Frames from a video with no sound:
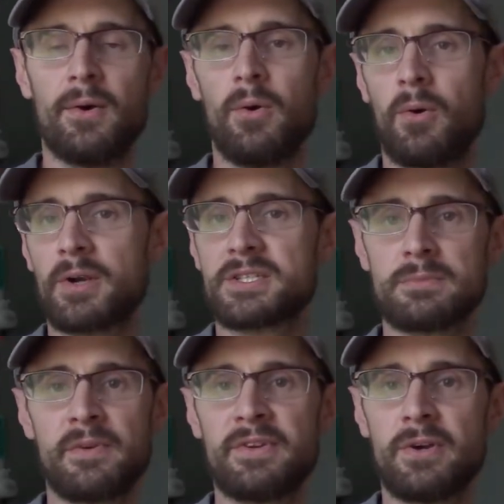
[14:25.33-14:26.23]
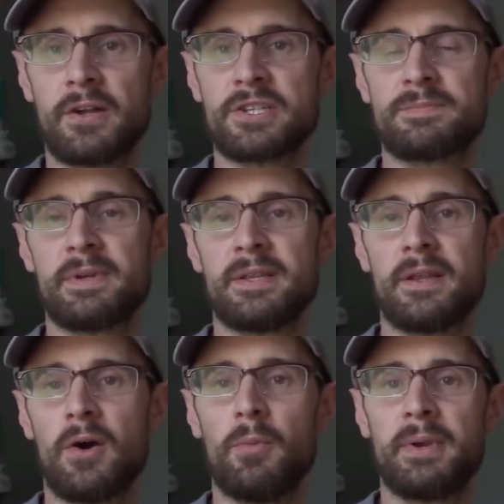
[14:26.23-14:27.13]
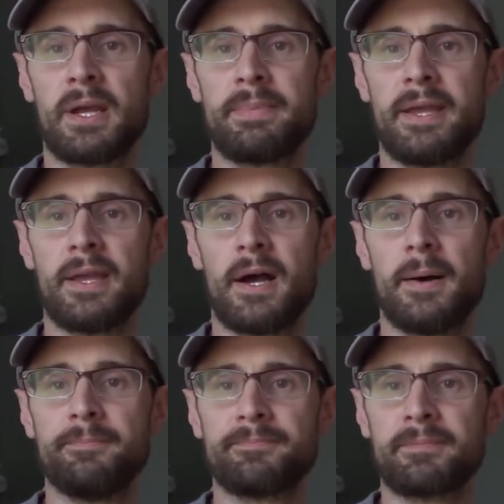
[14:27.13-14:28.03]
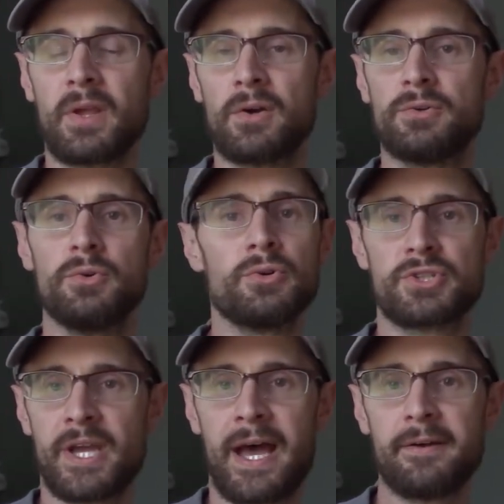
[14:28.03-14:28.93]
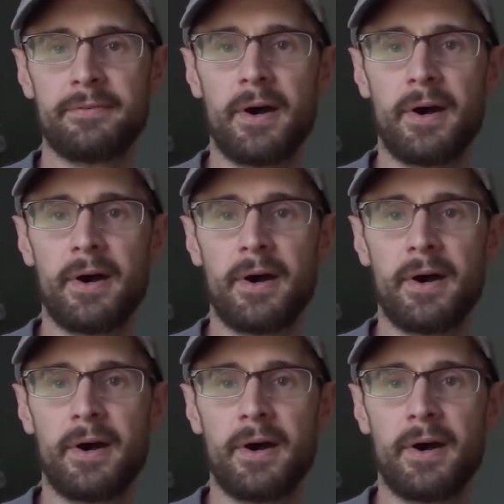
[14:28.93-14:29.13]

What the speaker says: or some of you have just been opening up a Google Chat